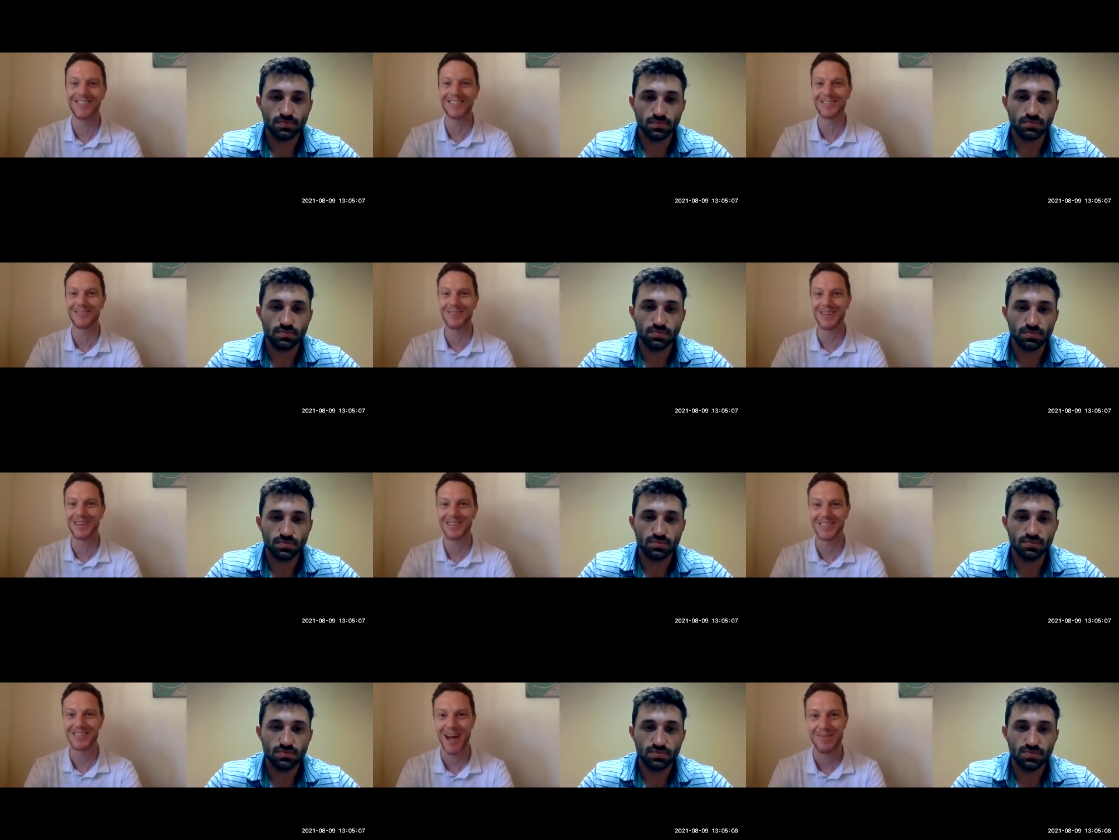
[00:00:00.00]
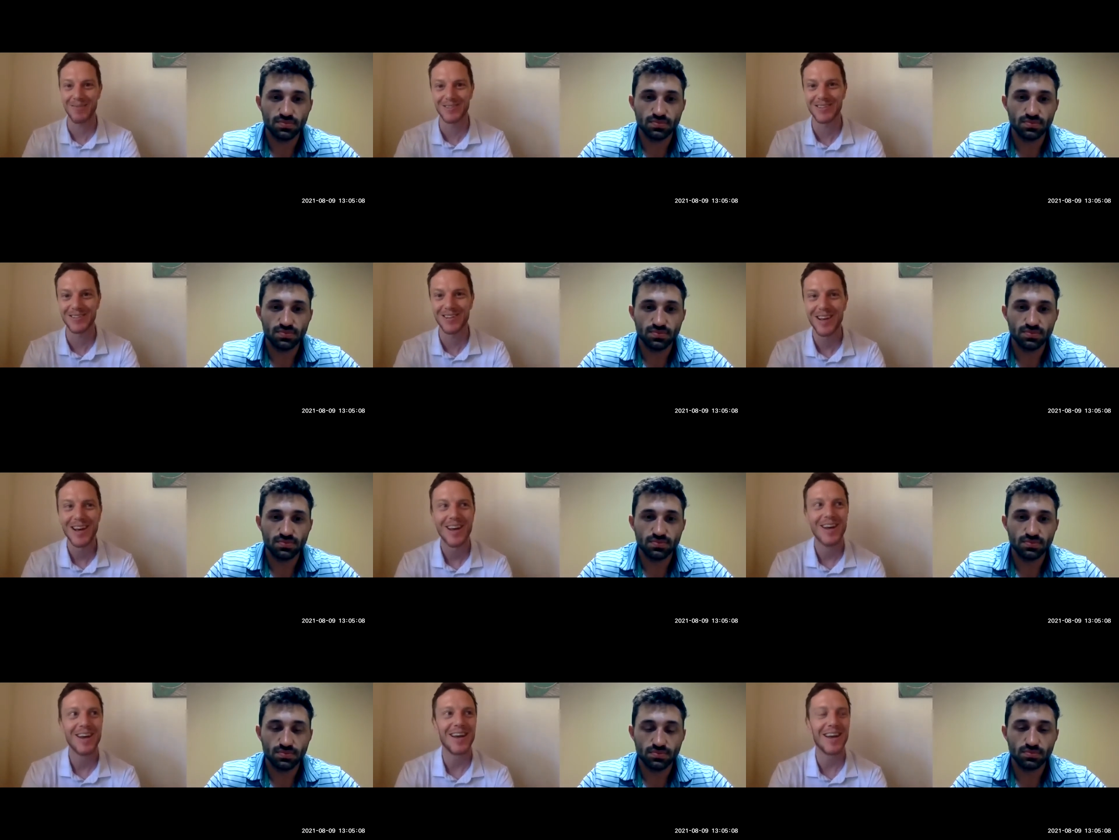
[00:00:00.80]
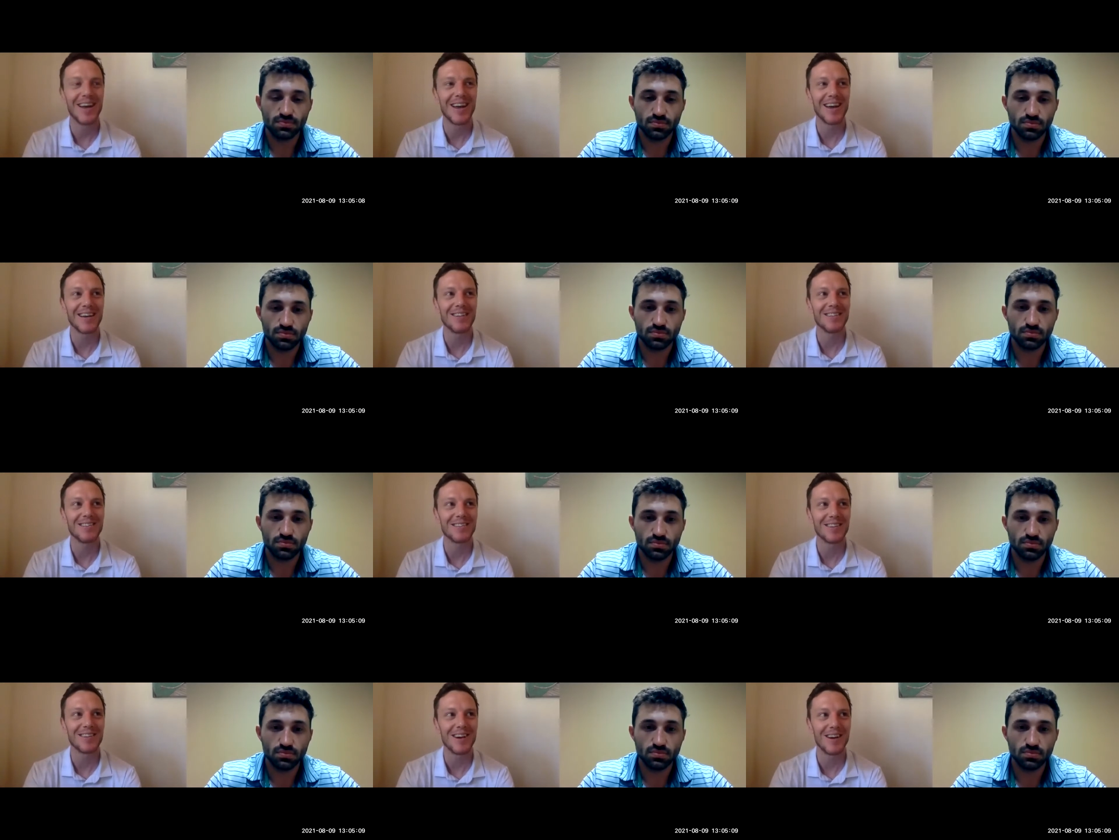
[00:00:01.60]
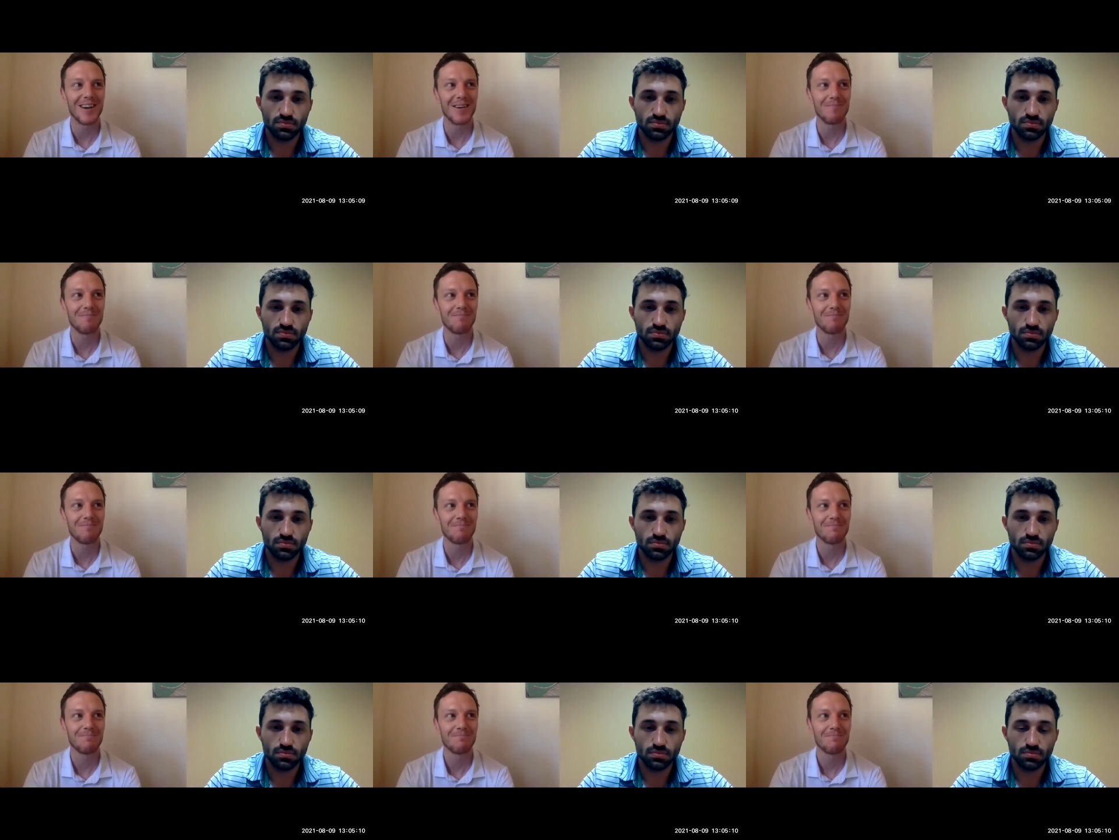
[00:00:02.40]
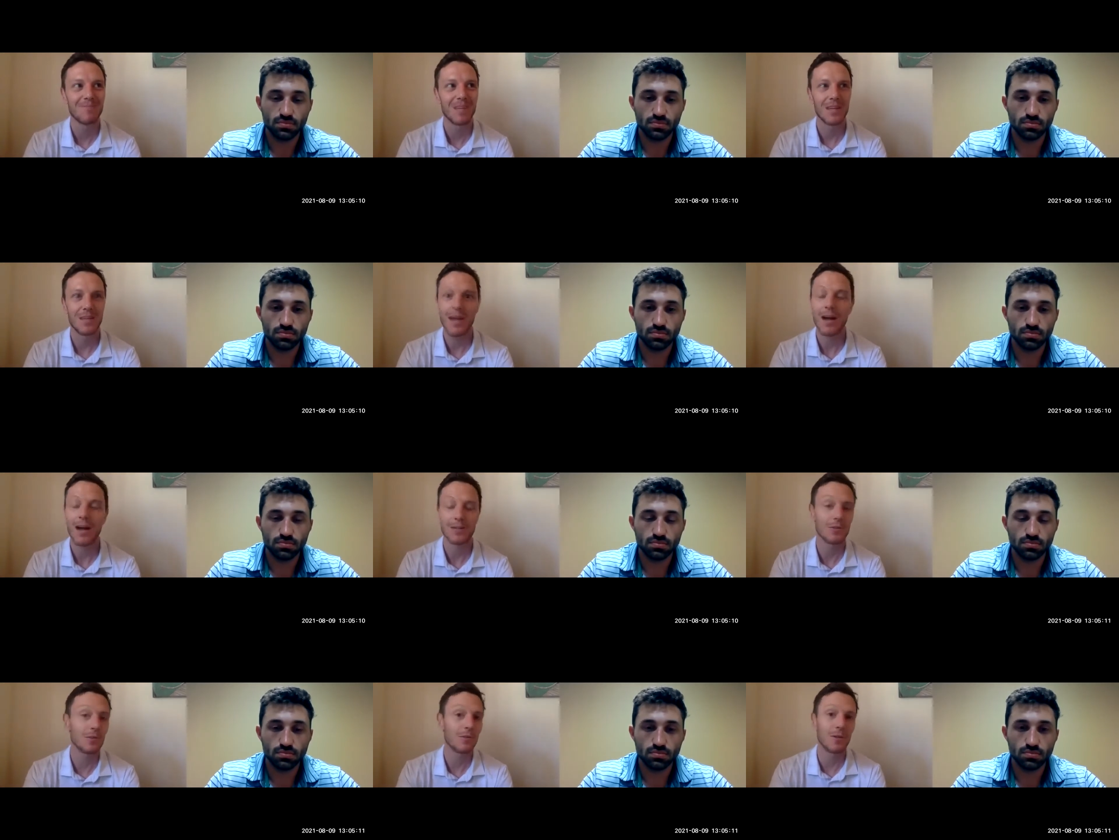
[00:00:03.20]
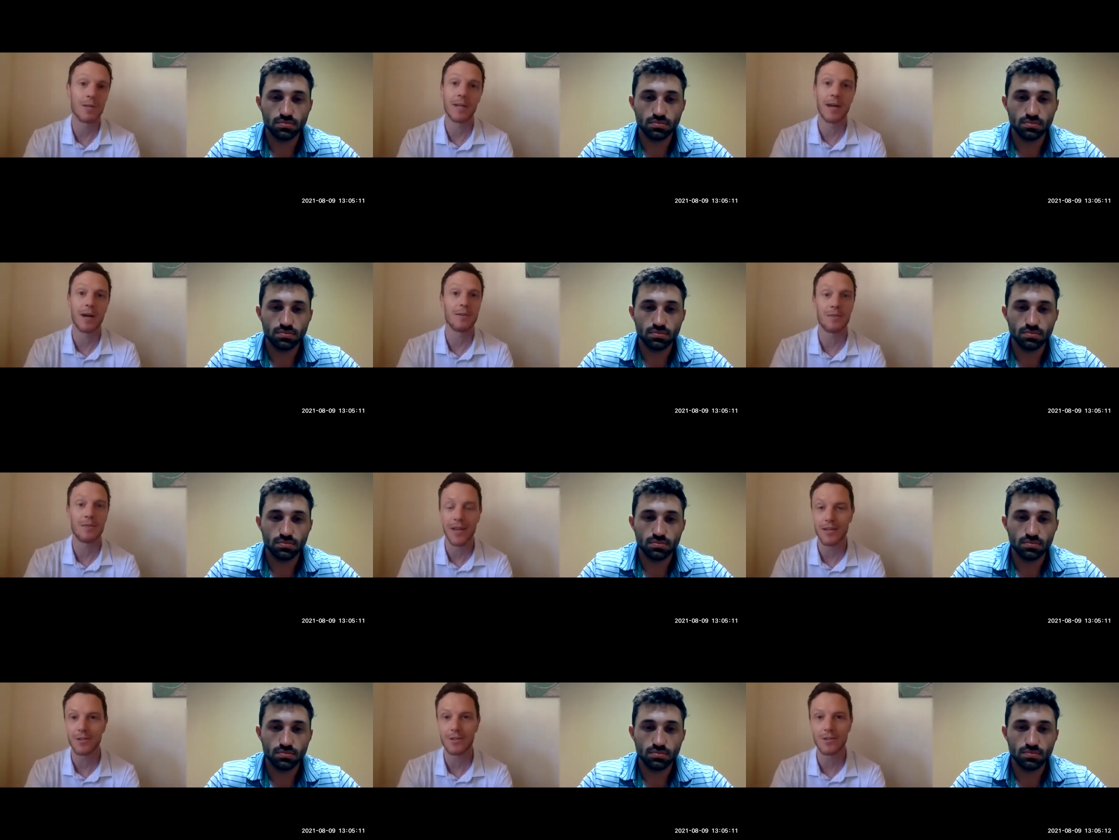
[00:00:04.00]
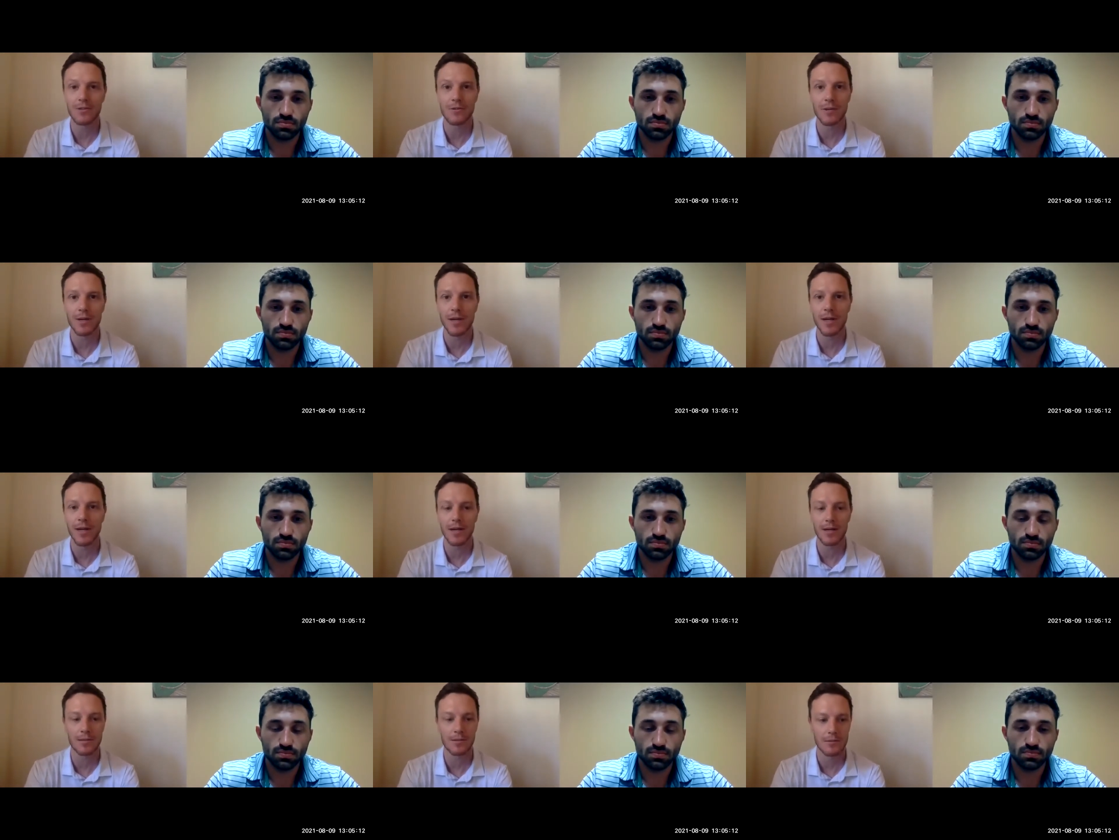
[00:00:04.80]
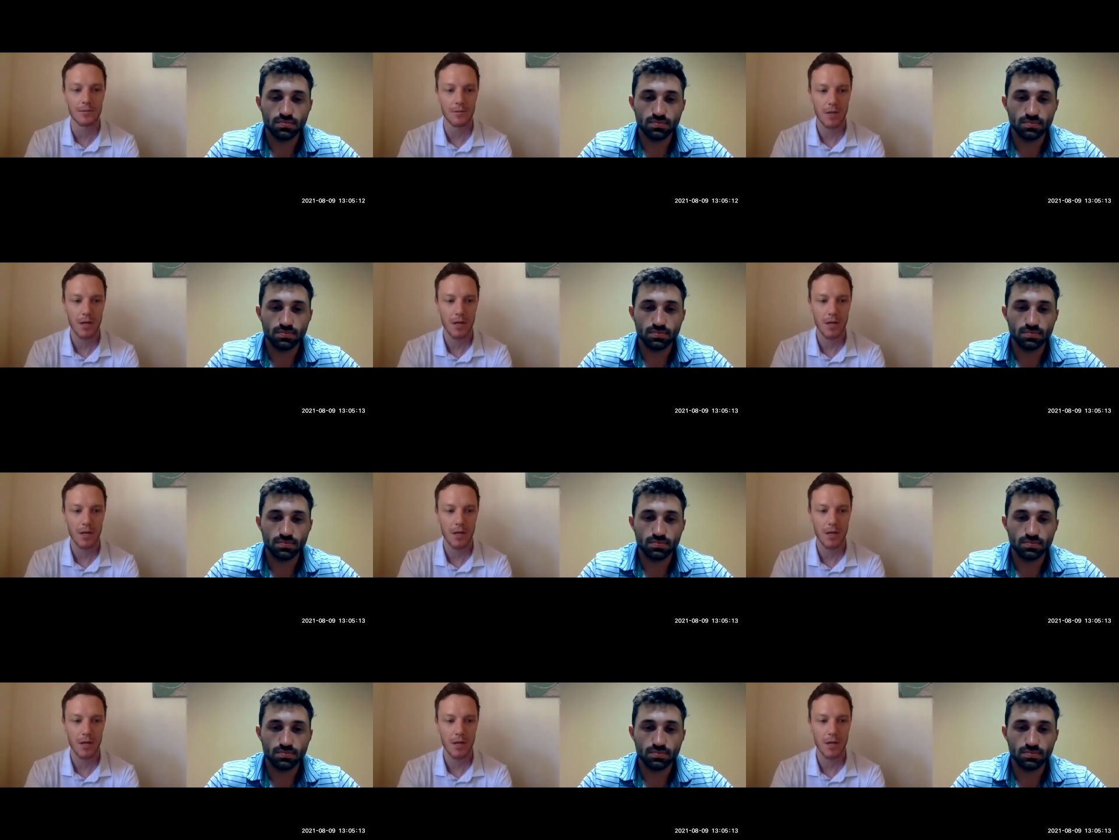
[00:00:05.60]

Speaker 1: let's make this happen. And um, yeah, so anyhow, thank you. And